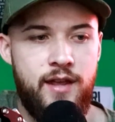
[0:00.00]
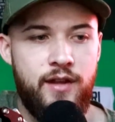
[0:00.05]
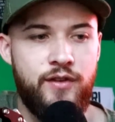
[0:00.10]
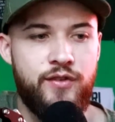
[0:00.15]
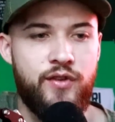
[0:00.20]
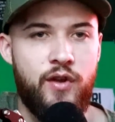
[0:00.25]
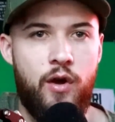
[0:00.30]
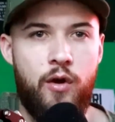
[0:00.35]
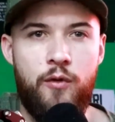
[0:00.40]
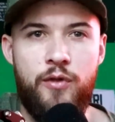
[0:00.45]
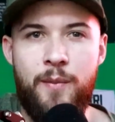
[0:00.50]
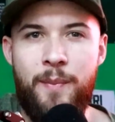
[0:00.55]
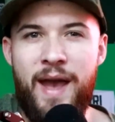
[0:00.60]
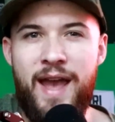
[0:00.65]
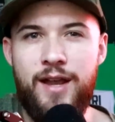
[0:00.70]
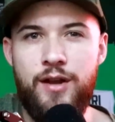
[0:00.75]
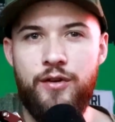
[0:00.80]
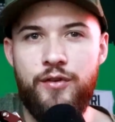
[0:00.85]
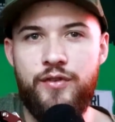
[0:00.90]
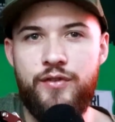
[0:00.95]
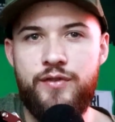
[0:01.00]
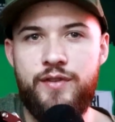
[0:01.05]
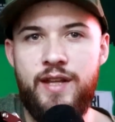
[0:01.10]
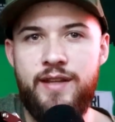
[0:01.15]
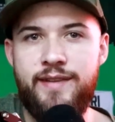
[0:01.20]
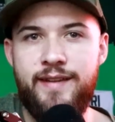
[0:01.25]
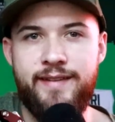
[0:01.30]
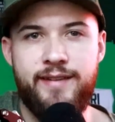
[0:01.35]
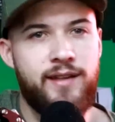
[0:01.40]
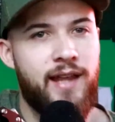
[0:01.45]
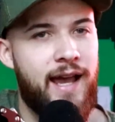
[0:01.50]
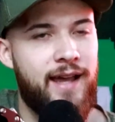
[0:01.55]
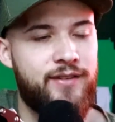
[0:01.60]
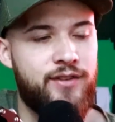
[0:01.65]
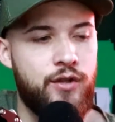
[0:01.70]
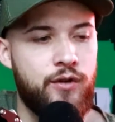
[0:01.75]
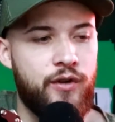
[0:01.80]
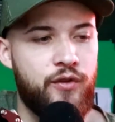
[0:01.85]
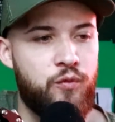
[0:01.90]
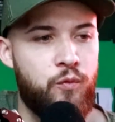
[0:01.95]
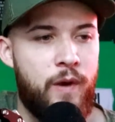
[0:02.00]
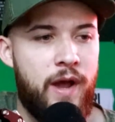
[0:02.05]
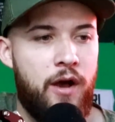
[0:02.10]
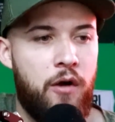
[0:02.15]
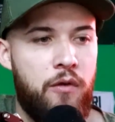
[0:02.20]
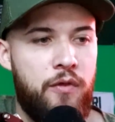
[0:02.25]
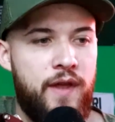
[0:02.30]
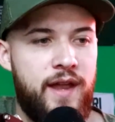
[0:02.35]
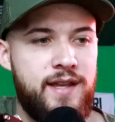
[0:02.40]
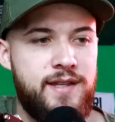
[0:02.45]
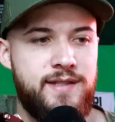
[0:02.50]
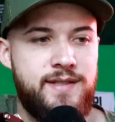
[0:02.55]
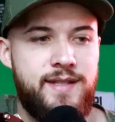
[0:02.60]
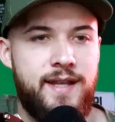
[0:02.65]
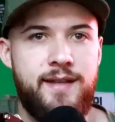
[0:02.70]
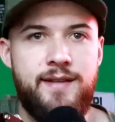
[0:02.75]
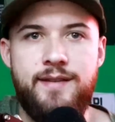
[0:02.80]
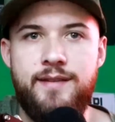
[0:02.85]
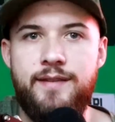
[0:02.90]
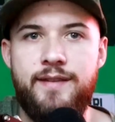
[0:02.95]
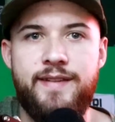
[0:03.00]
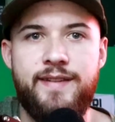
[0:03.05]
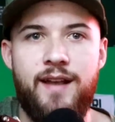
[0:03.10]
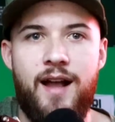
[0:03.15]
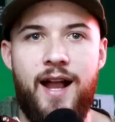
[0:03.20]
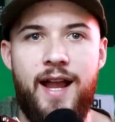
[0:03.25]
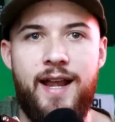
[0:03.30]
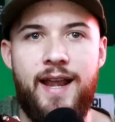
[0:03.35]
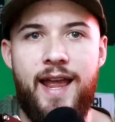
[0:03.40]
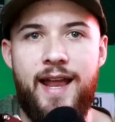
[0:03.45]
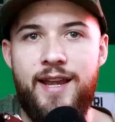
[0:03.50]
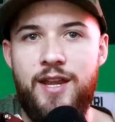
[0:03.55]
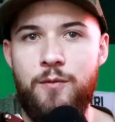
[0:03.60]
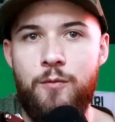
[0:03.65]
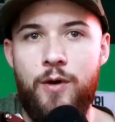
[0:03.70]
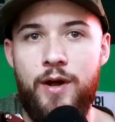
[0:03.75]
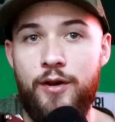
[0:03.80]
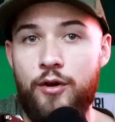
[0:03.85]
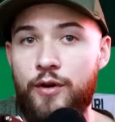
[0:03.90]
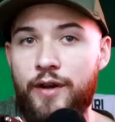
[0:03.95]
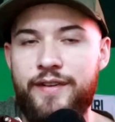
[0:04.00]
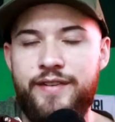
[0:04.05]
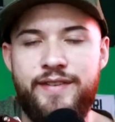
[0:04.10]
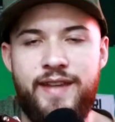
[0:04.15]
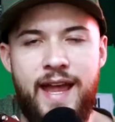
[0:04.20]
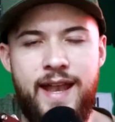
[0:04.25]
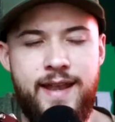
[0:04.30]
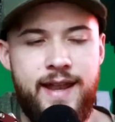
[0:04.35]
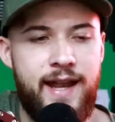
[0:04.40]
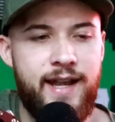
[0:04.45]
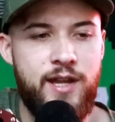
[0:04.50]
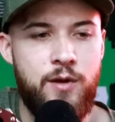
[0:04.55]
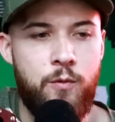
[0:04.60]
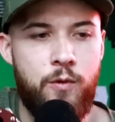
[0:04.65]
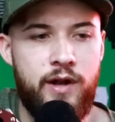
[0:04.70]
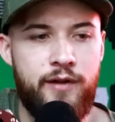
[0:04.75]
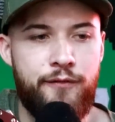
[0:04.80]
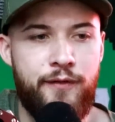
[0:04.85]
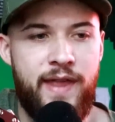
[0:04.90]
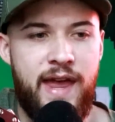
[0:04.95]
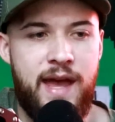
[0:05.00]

So the Packers did this last year as well. They didn't sign anyone or extend anyone for